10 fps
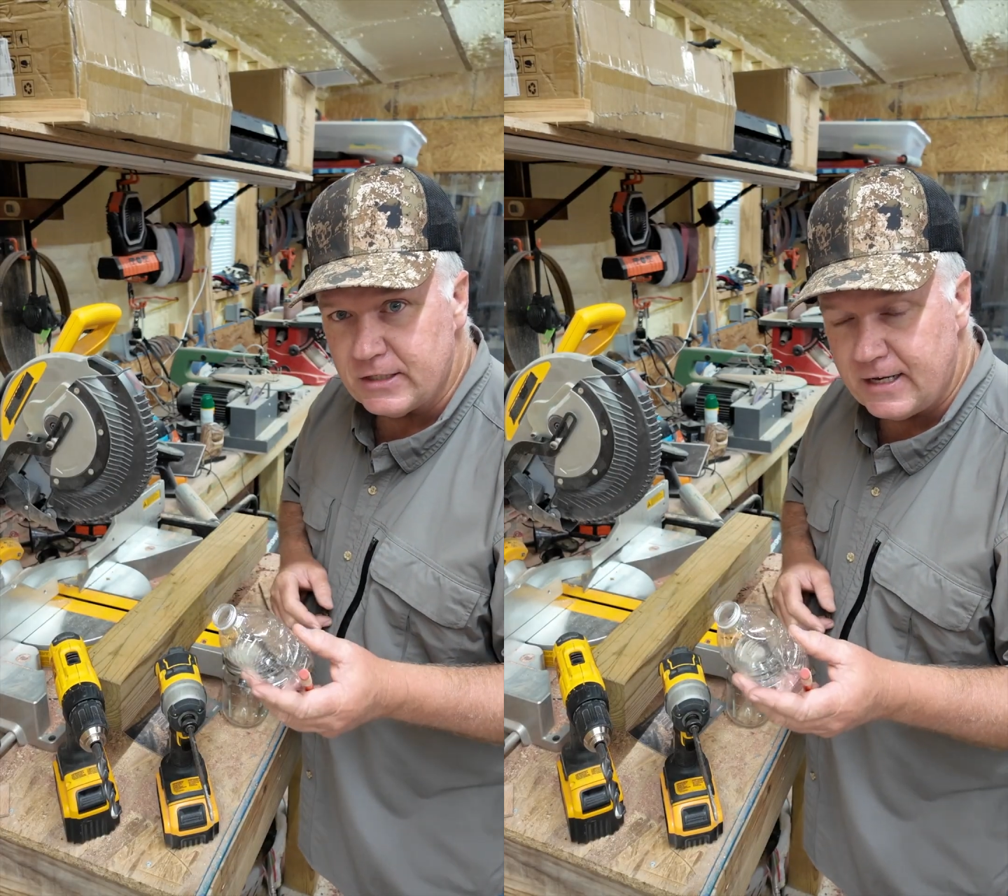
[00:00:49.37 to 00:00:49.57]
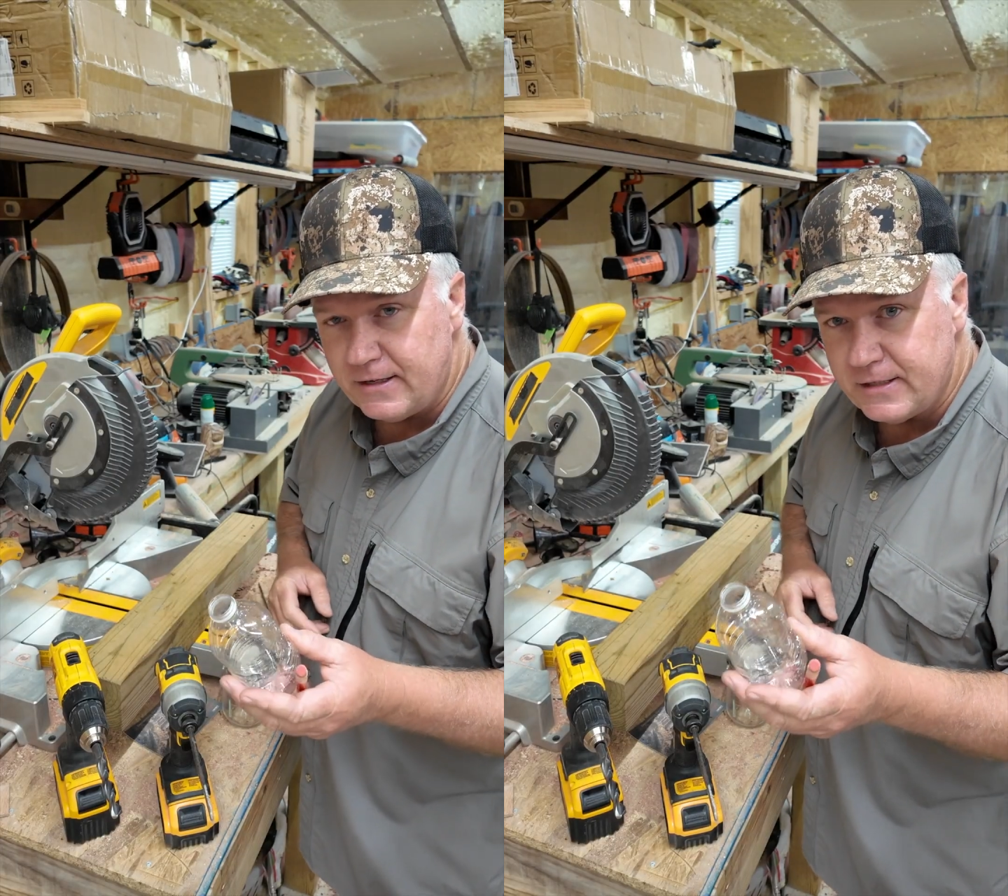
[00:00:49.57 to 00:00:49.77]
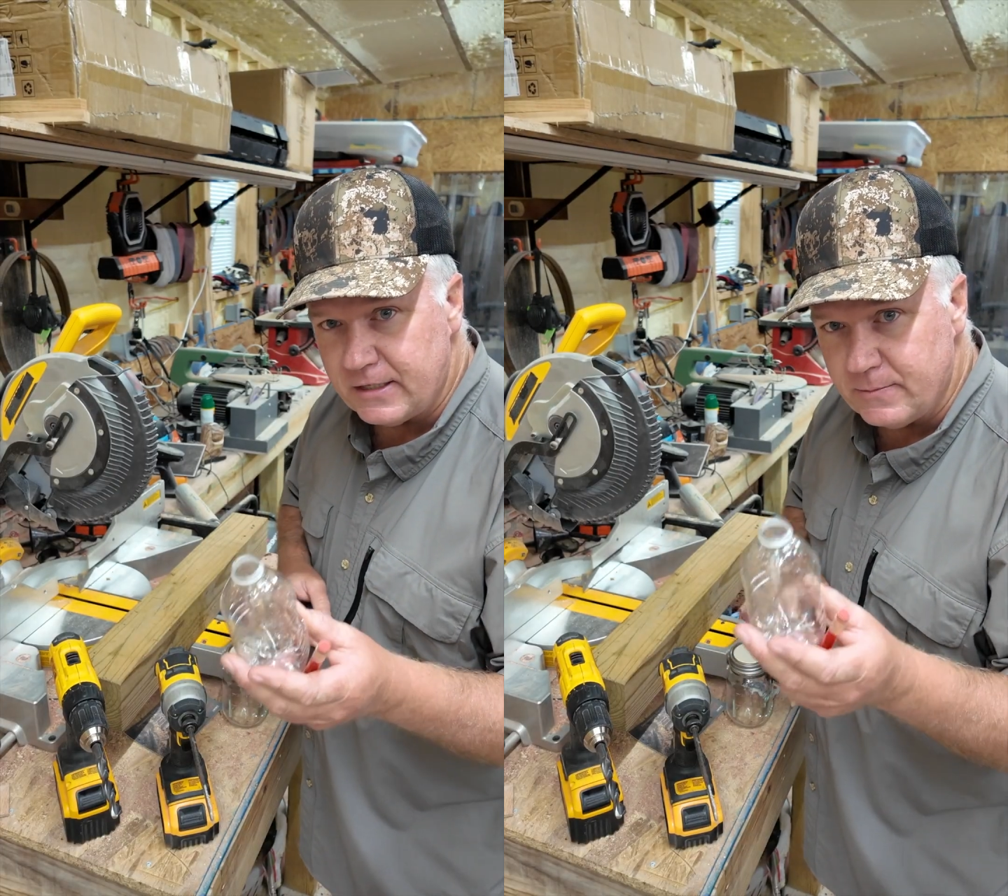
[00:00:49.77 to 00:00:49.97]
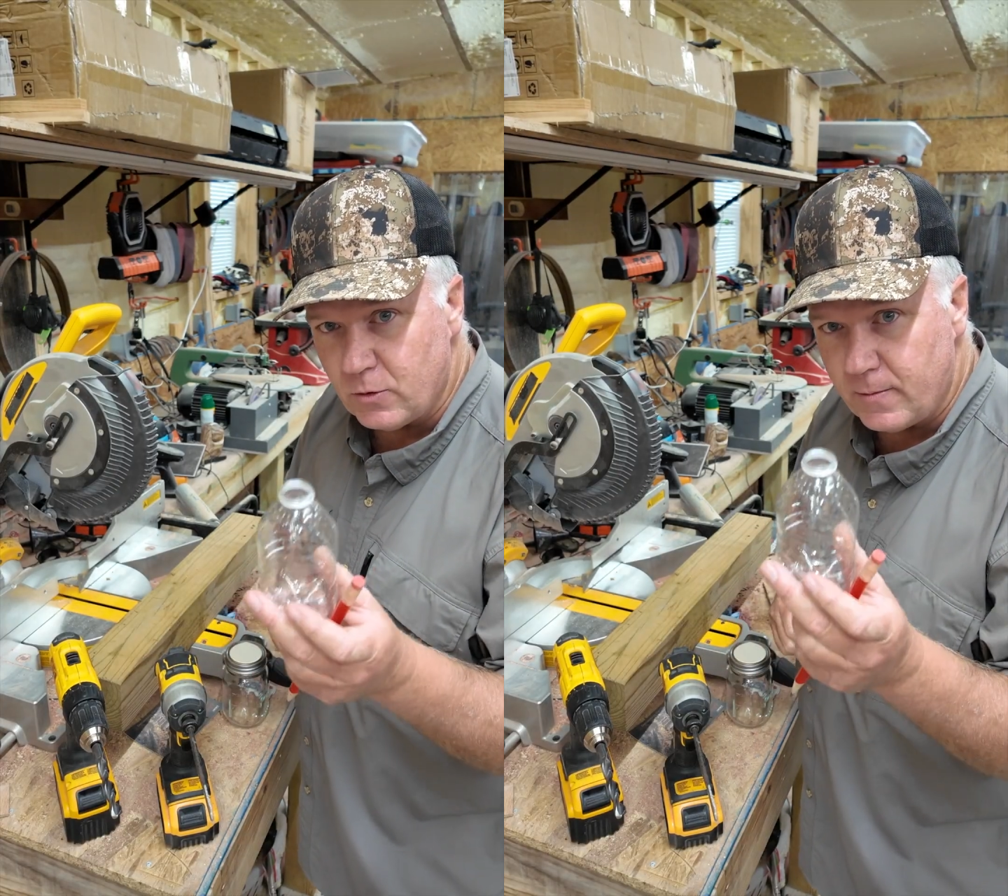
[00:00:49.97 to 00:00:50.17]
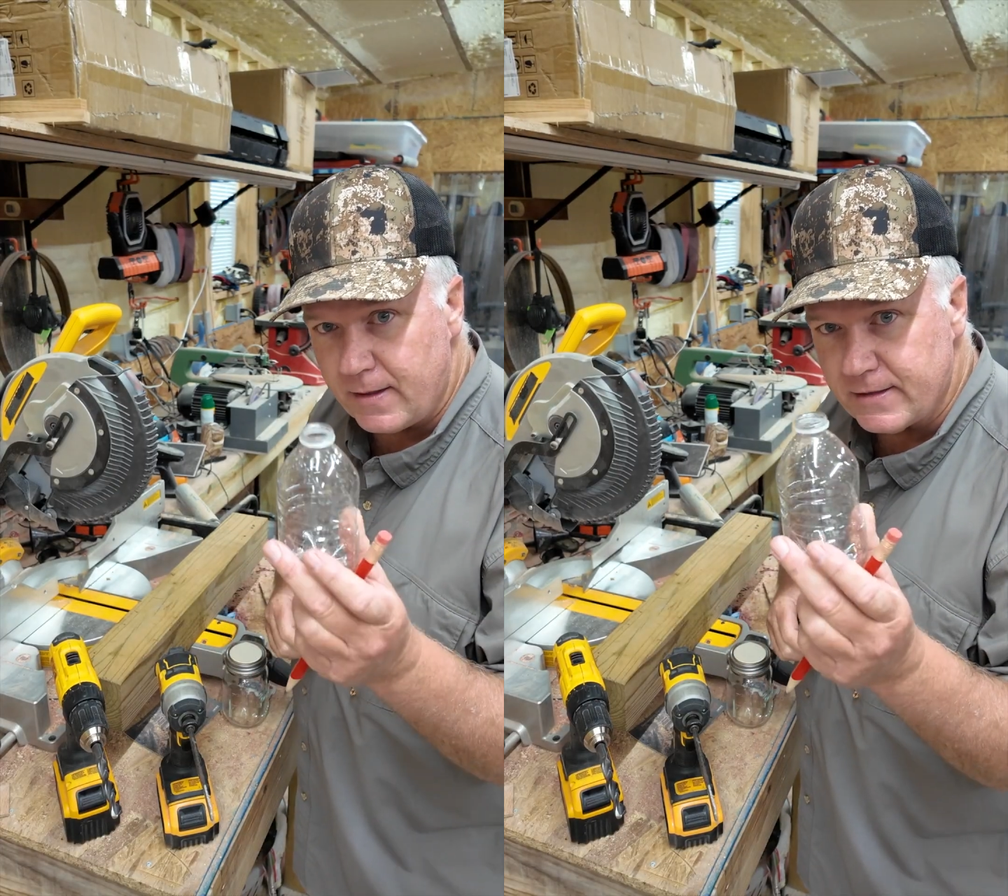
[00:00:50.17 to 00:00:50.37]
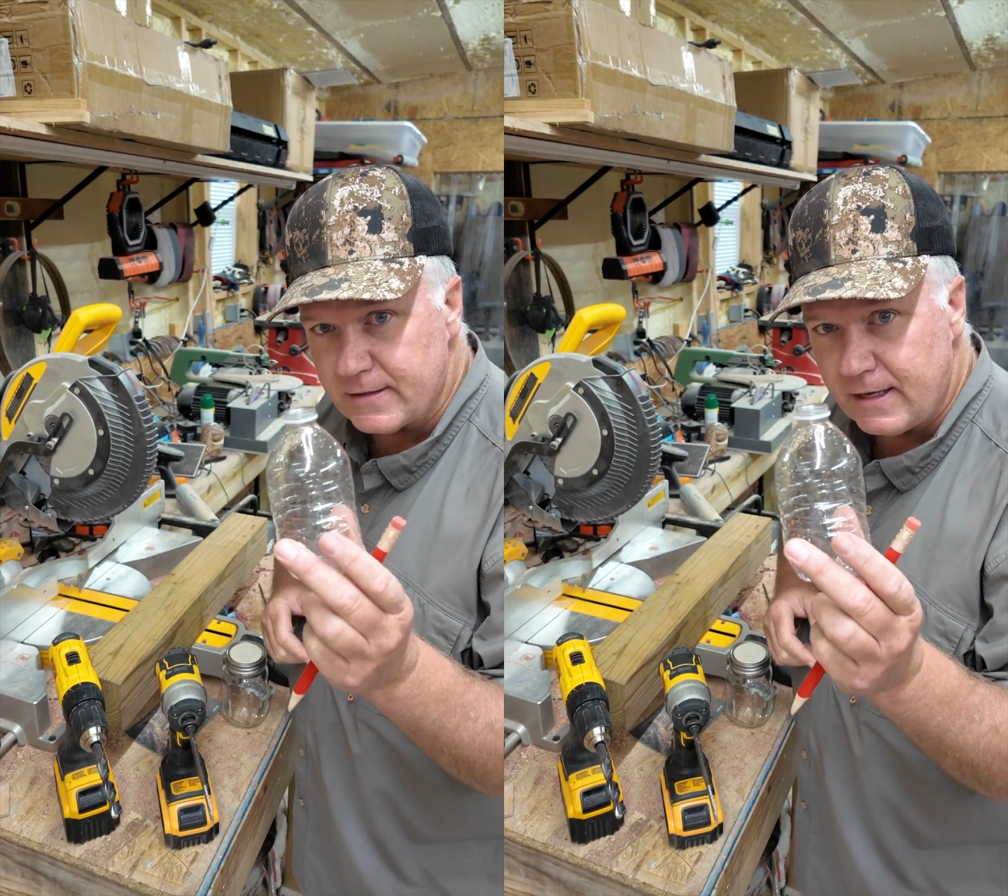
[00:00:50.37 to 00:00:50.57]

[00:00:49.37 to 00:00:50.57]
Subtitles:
and I'll tell you more about this